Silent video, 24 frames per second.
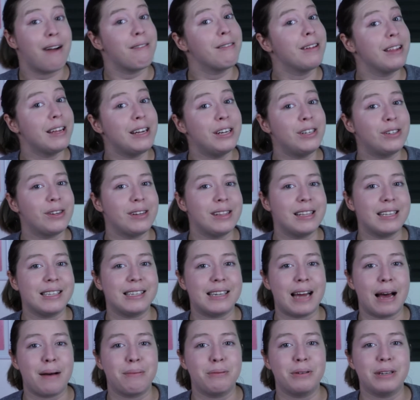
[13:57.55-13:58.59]
really enjoyed this
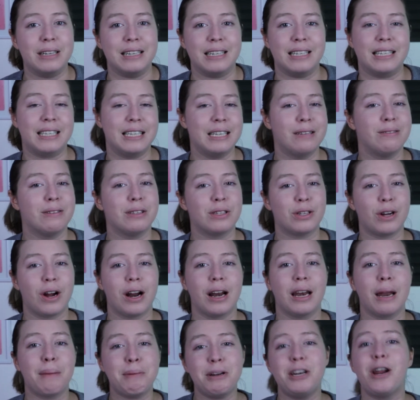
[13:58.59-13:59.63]
dabble into sequence art.
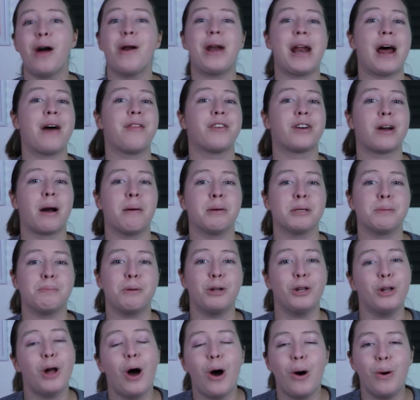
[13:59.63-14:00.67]
Let me know down in the comments
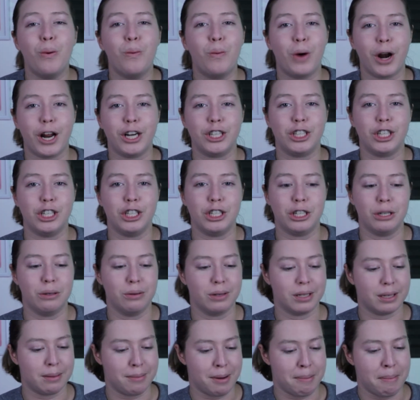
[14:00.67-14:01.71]
below what I should do
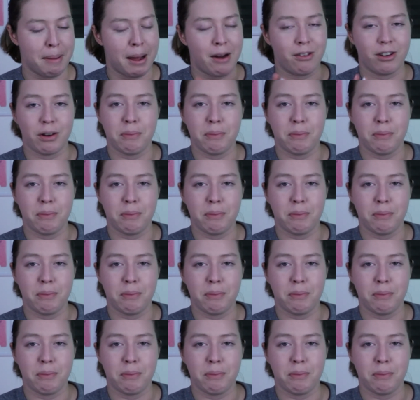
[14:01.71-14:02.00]
with some of my